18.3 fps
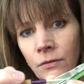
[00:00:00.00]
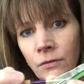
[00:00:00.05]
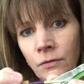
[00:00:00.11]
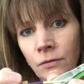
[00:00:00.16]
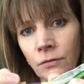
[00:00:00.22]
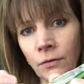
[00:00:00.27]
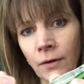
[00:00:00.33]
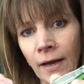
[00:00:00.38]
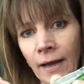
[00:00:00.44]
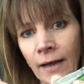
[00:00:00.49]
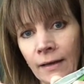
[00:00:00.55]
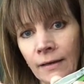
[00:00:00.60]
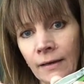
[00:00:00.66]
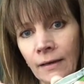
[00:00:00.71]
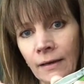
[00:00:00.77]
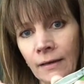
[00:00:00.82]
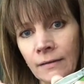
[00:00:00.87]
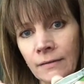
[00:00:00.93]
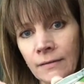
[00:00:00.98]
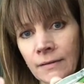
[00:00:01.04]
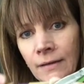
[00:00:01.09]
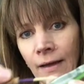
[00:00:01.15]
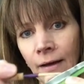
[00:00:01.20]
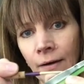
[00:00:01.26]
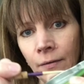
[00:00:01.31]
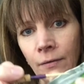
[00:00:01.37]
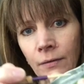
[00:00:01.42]
drag it
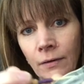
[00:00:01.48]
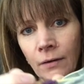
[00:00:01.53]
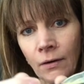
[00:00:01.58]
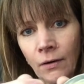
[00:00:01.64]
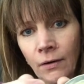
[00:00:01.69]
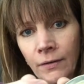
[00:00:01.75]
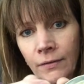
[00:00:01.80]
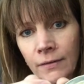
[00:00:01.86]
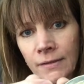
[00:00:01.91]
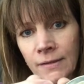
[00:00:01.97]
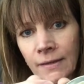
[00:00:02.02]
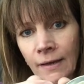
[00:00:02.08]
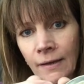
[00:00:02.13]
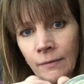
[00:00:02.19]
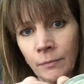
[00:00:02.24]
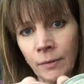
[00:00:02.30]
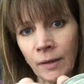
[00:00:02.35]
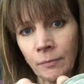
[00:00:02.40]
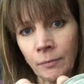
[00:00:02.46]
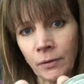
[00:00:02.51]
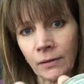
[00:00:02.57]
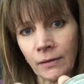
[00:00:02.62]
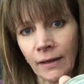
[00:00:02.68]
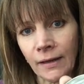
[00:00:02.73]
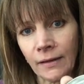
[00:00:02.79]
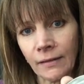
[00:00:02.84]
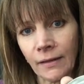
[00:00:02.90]
down on the sandpaper
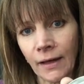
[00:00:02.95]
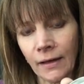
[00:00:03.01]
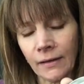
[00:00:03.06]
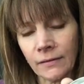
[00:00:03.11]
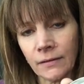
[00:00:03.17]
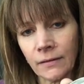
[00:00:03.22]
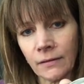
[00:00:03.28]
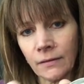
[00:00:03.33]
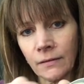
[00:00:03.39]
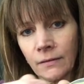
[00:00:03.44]
like that.